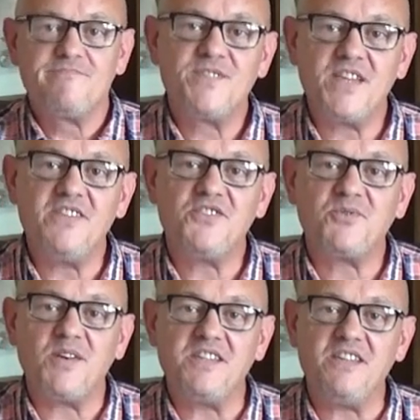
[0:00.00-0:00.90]
since
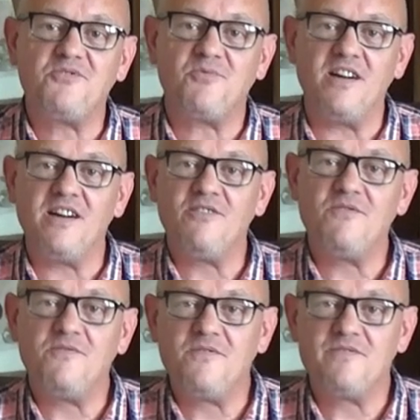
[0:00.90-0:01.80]
twenty
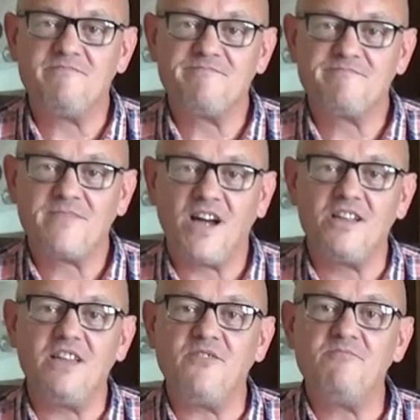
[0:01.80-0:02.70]
twelve. And
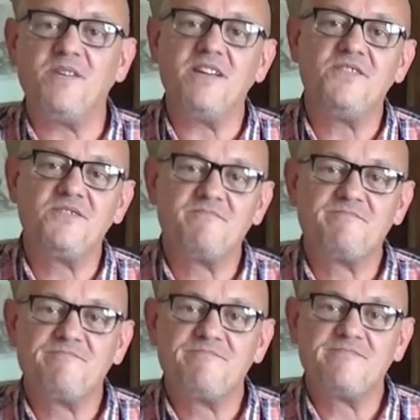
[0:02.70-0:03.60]
I leave you in peace
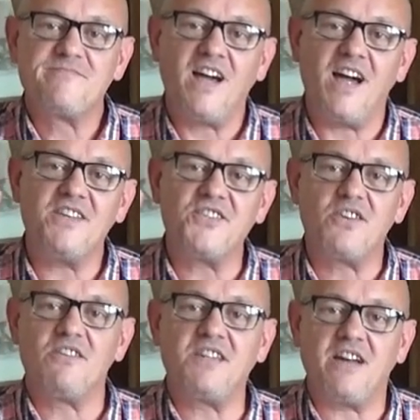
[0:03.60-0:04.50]
and in
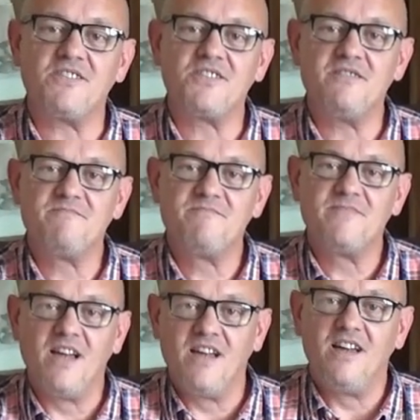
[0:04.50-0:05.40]
solidarity.
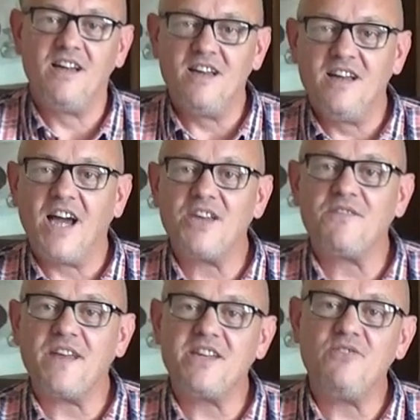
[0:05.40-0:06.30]
And I
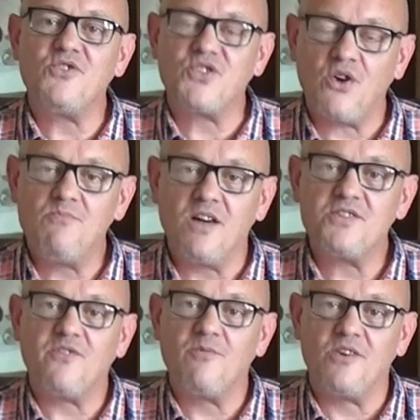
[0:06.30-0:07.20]
thank you so
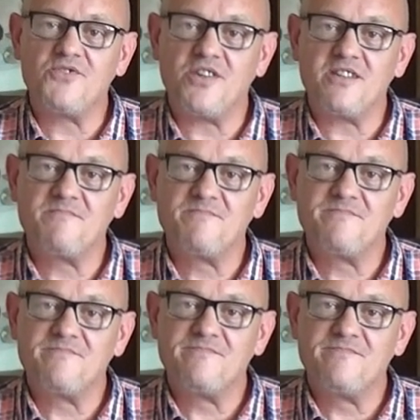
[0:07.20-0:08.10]
much for watching.
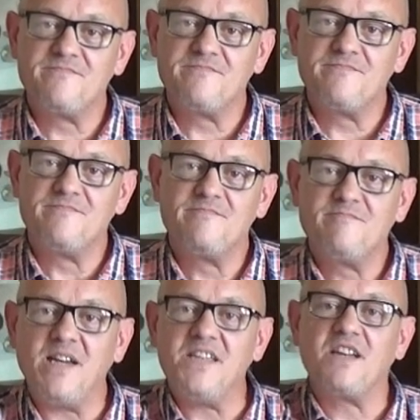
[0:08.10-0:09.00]

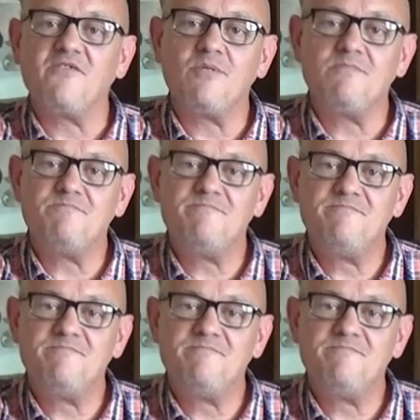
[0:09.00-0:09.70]
Peace, everyone.